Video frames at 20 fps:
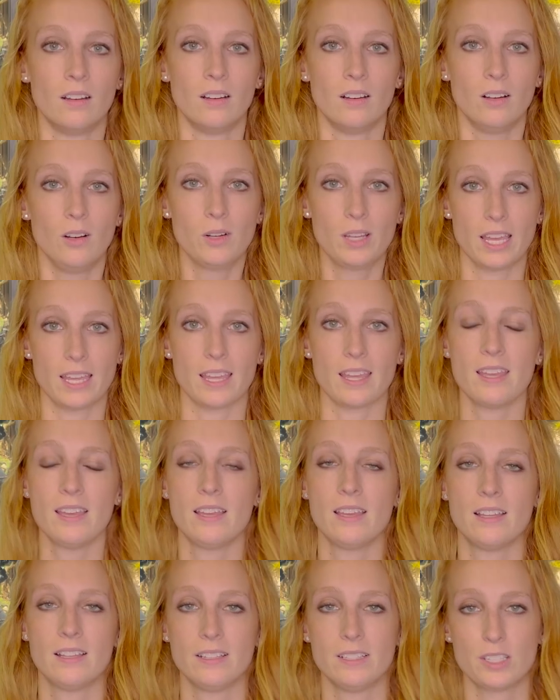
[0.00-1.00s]
Okay,
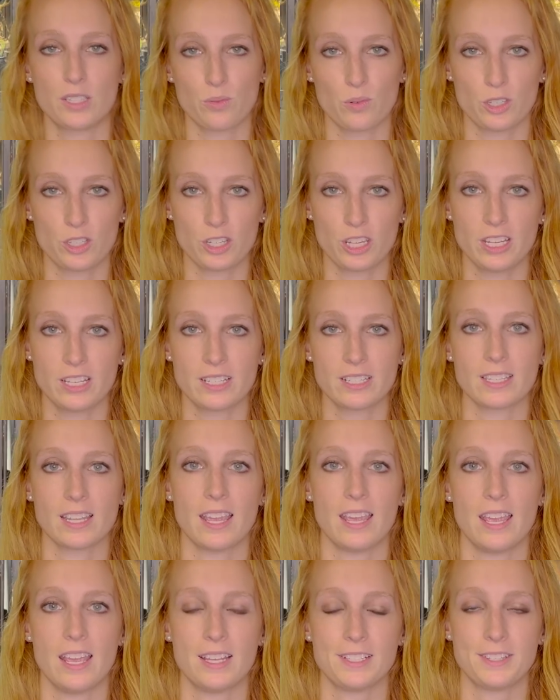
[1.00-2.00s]
let's switch gears
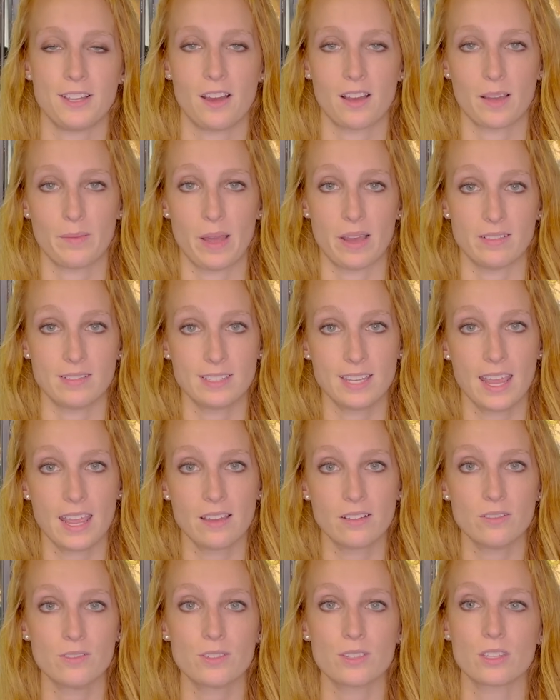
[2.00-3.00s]
and talk about
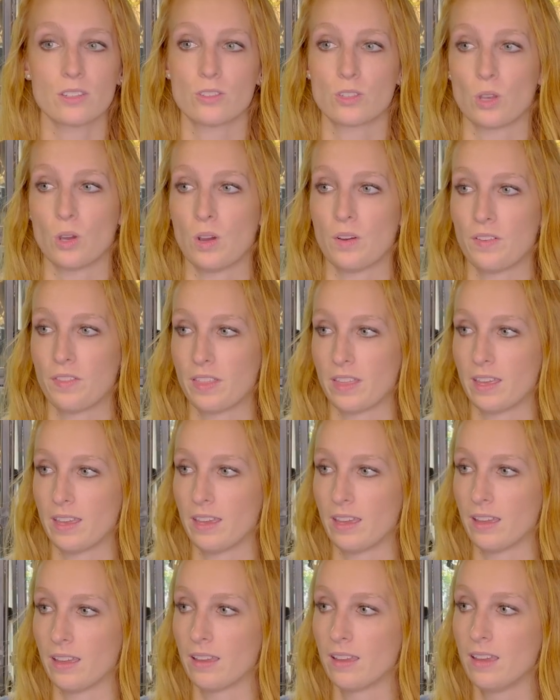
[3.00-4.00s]
tails. So if
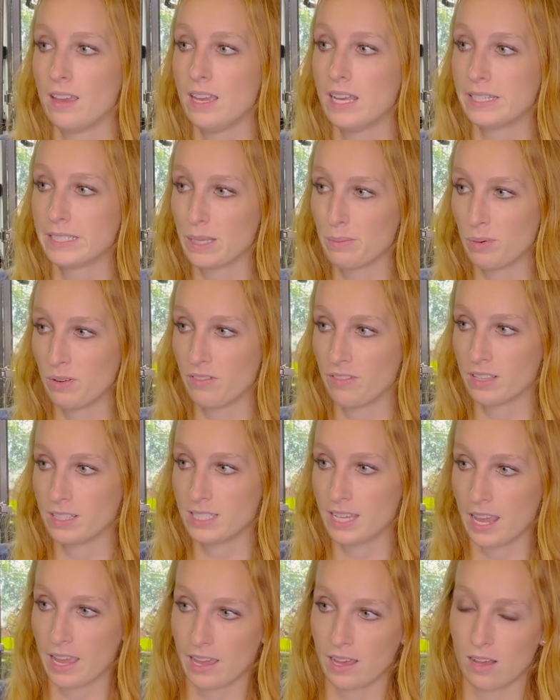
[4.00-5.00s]
the tip of the
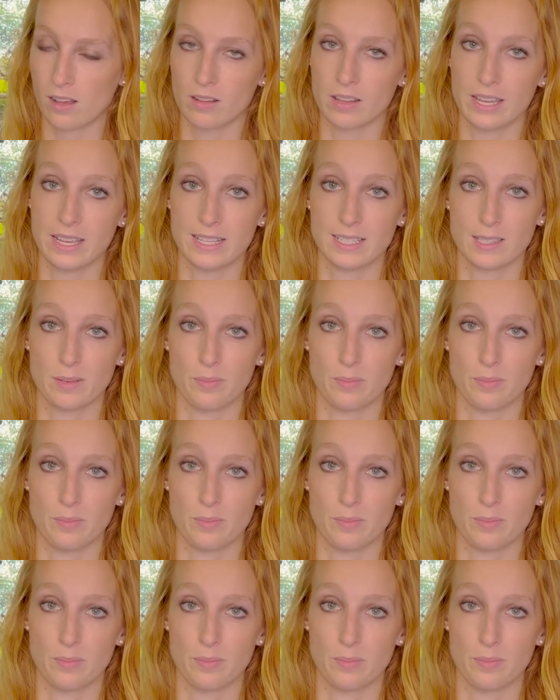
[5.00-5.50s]
tail is